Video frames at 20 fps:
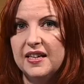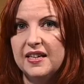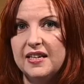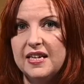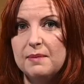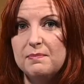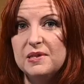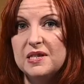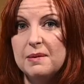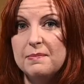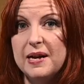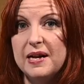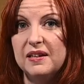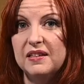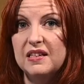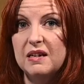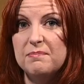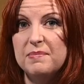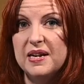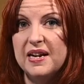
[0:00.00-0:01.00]
it keeps them
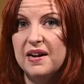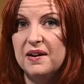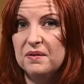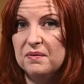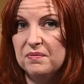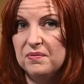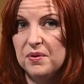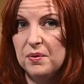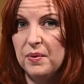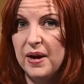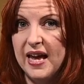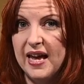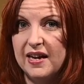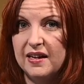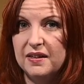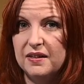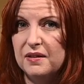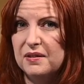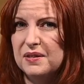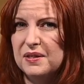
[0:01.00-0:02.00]
held up and out of the way, and
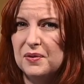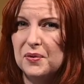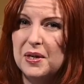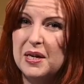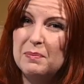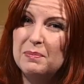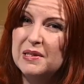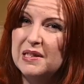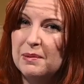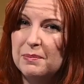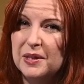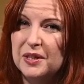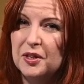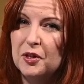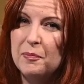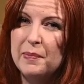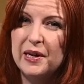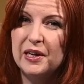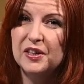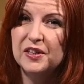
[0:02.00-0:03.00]
it also keeps them a
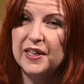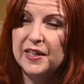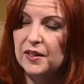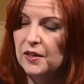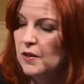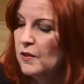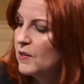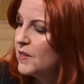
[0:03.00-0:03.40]
little bit cleaner.